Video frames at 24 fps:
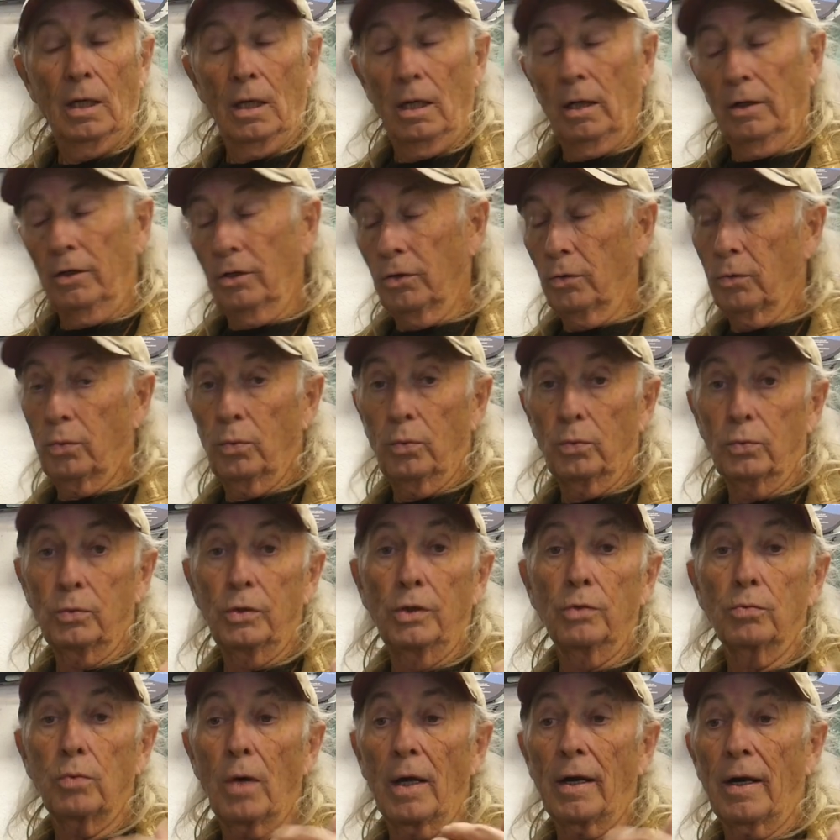you,
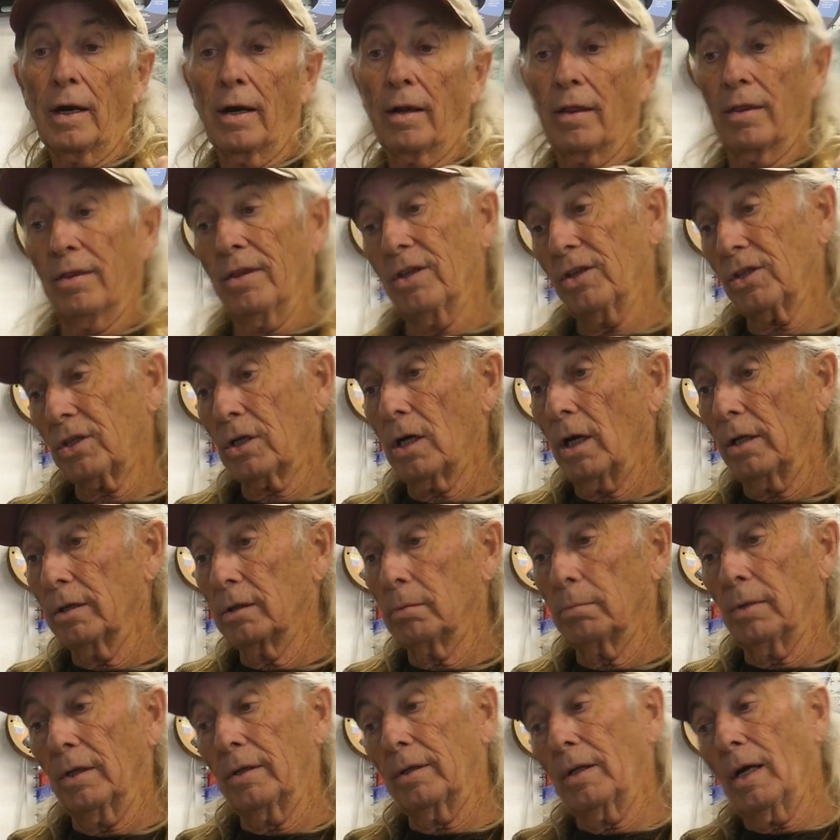you run out of this color
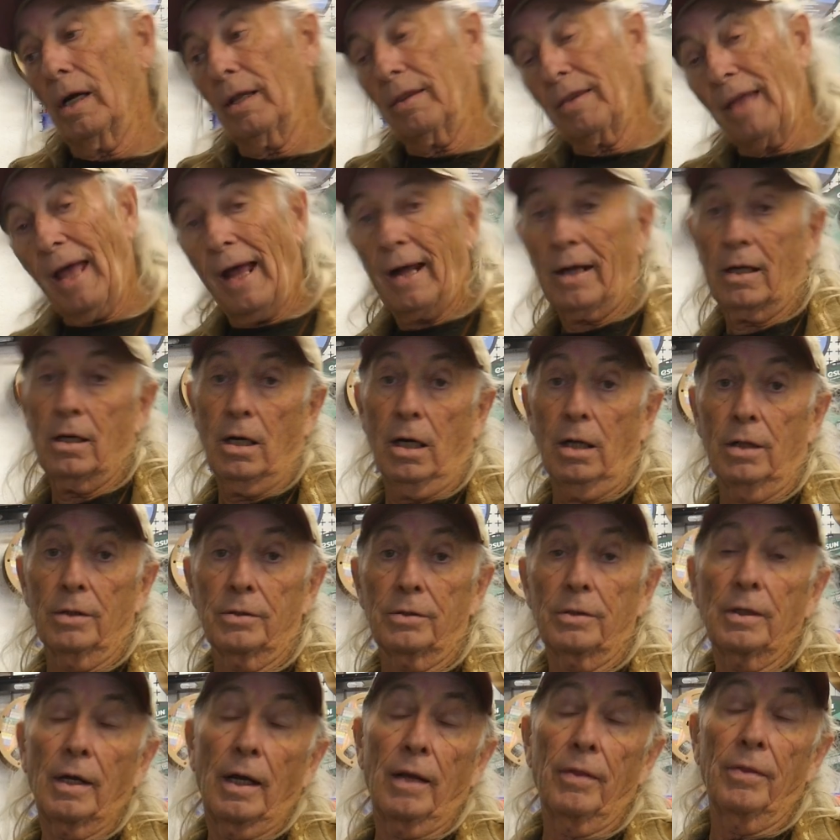but not that
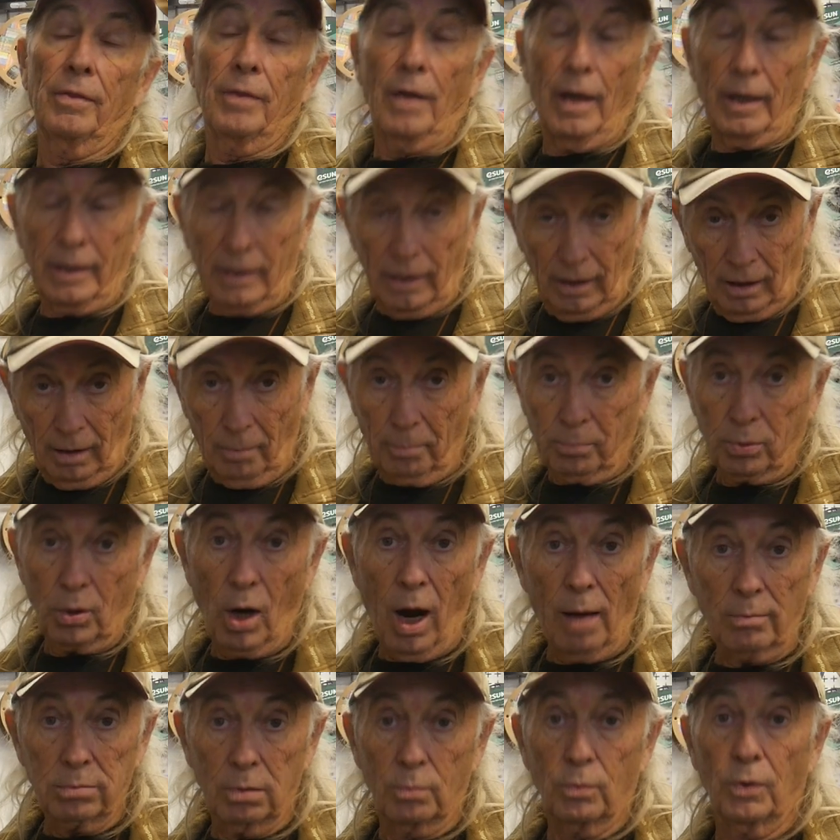color and again a
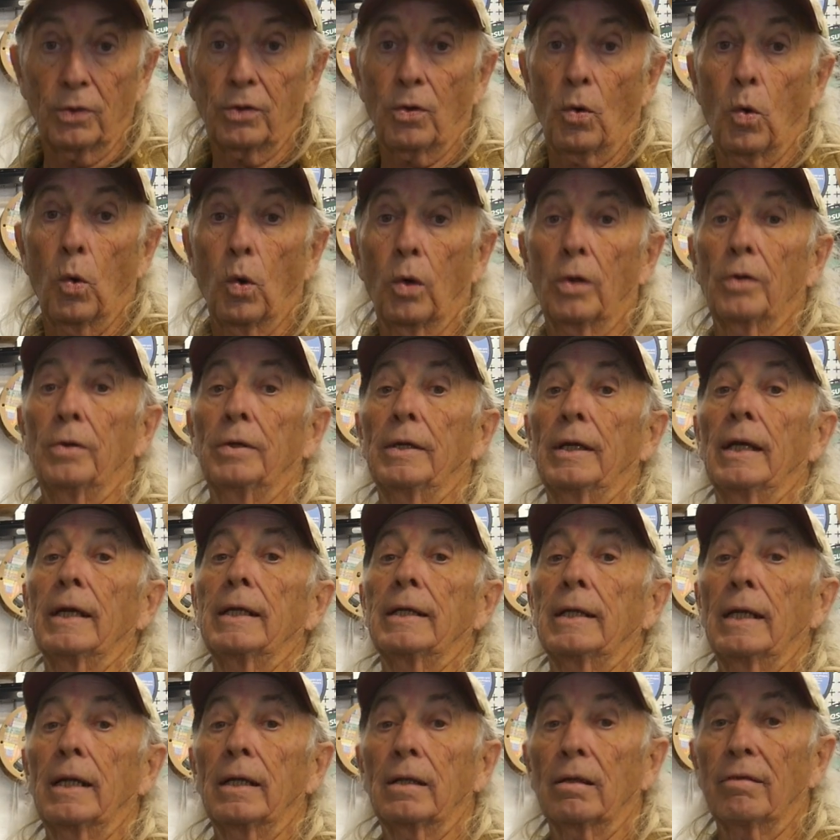problem with ordering
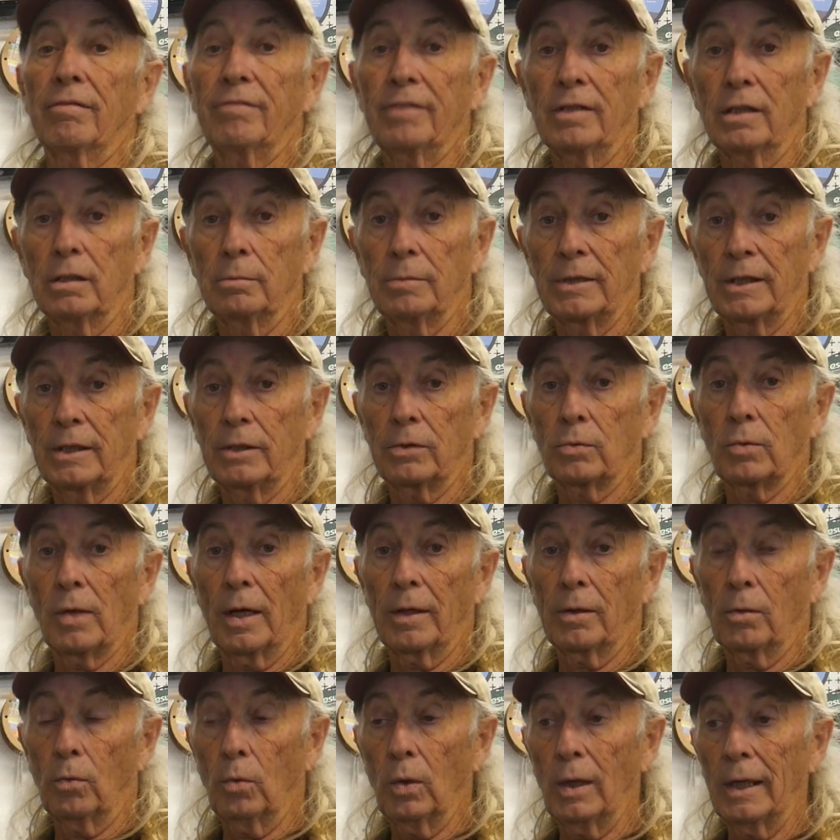and getting the filament in
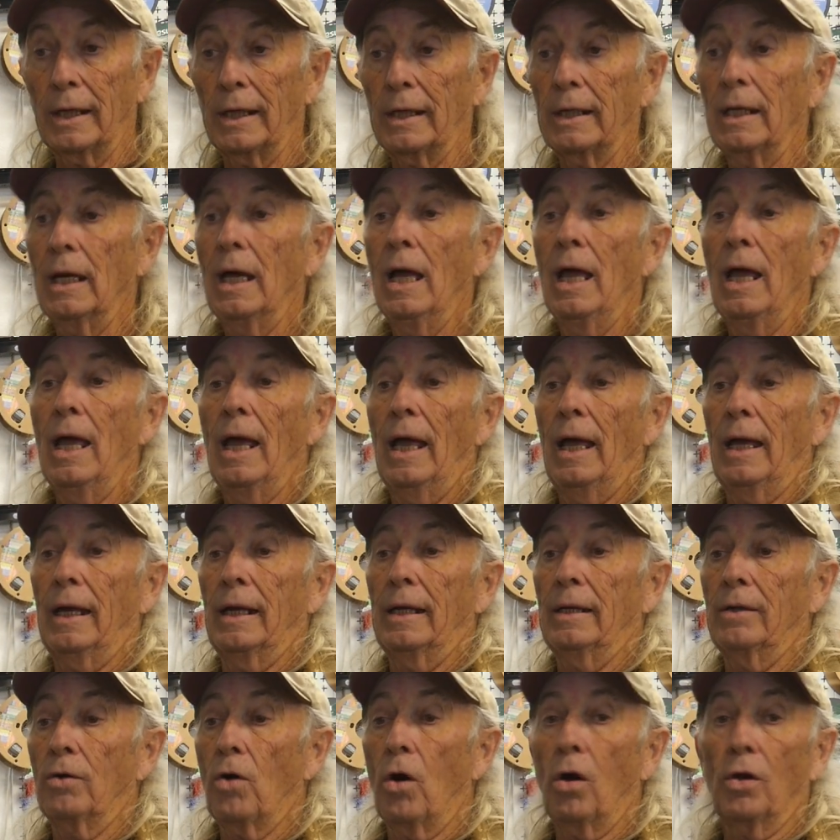right away
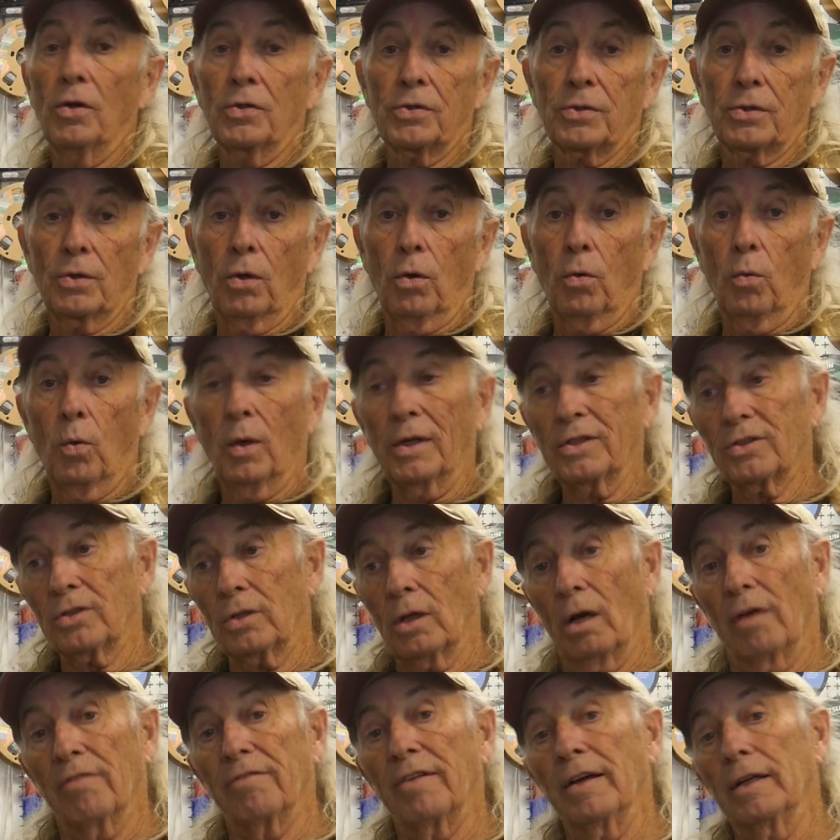and also what's
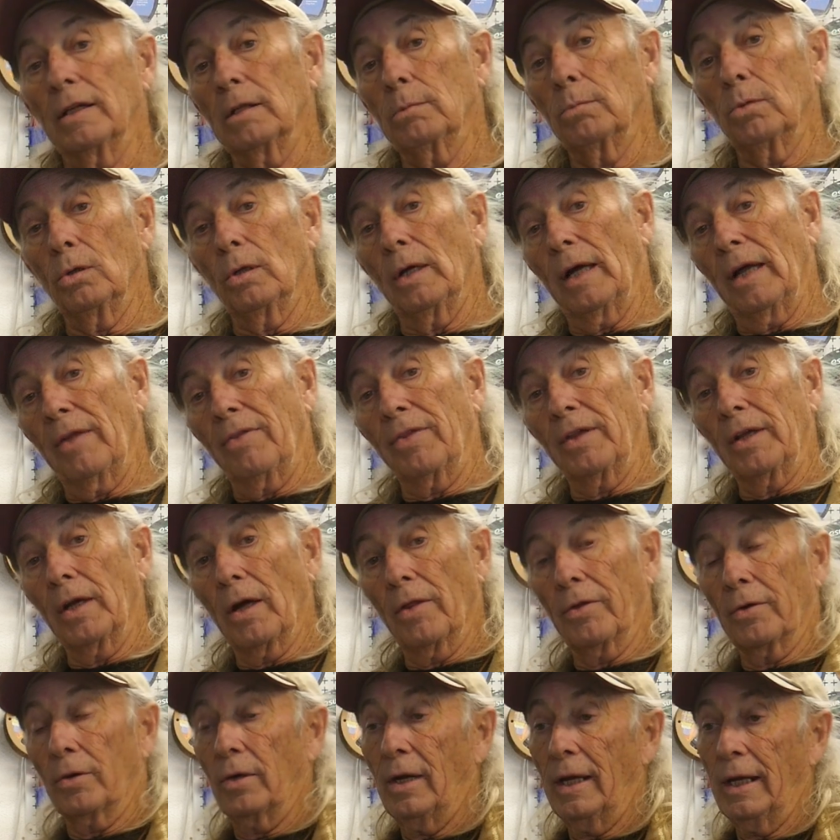available at the
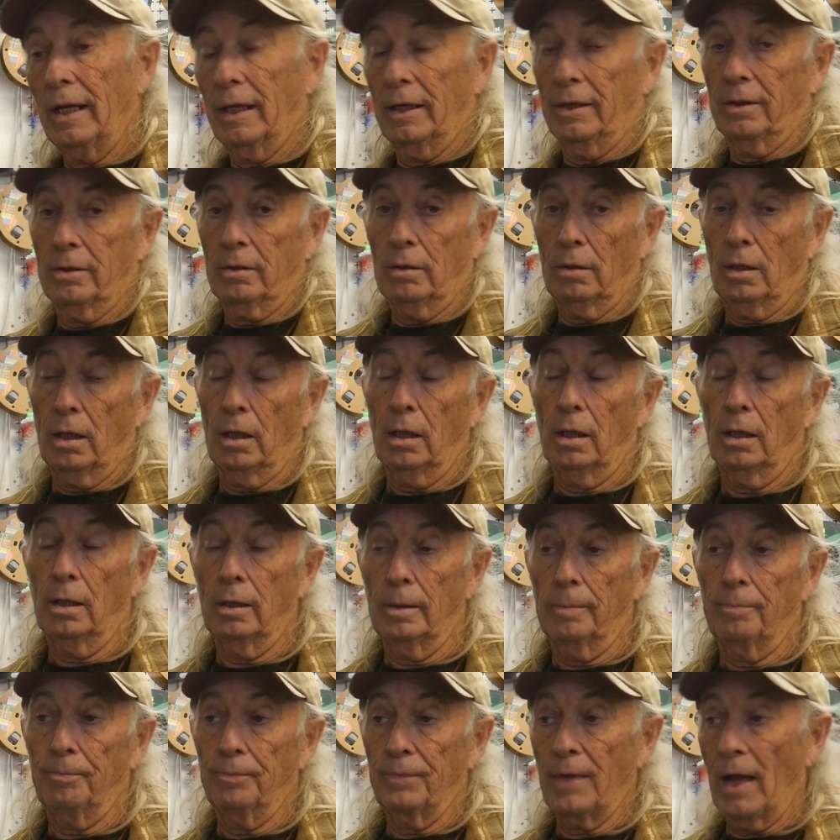other end.
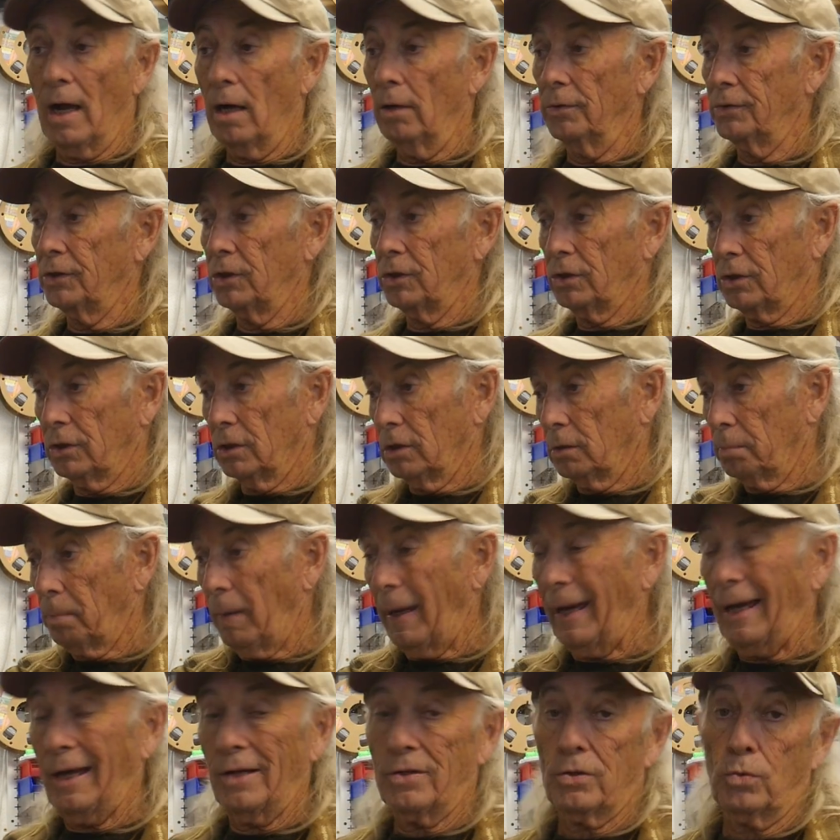Uh, now just this
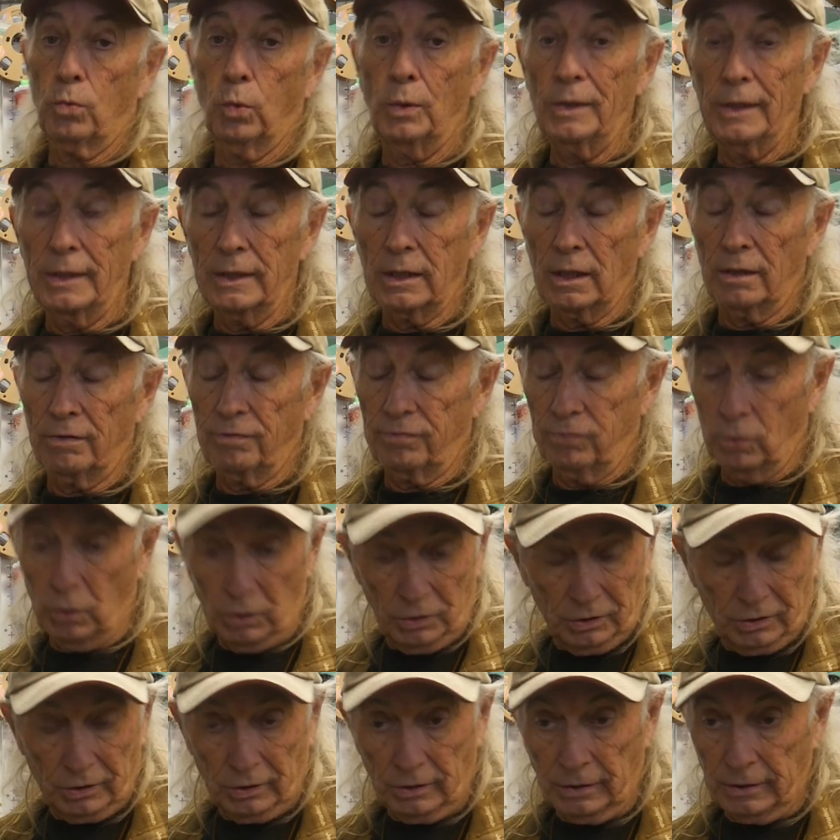past week
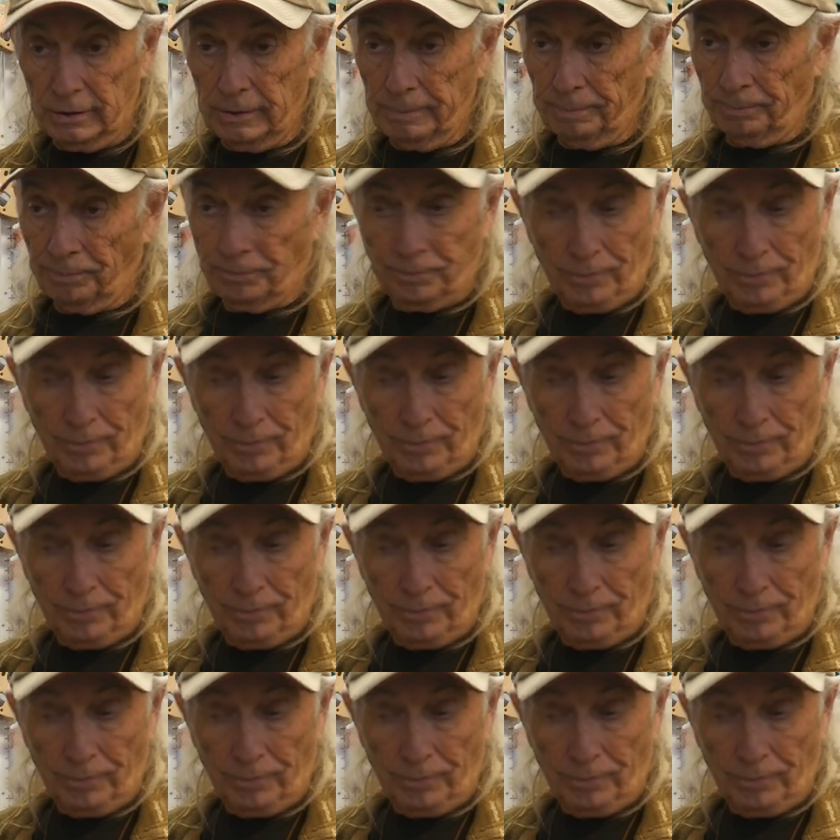unfortunately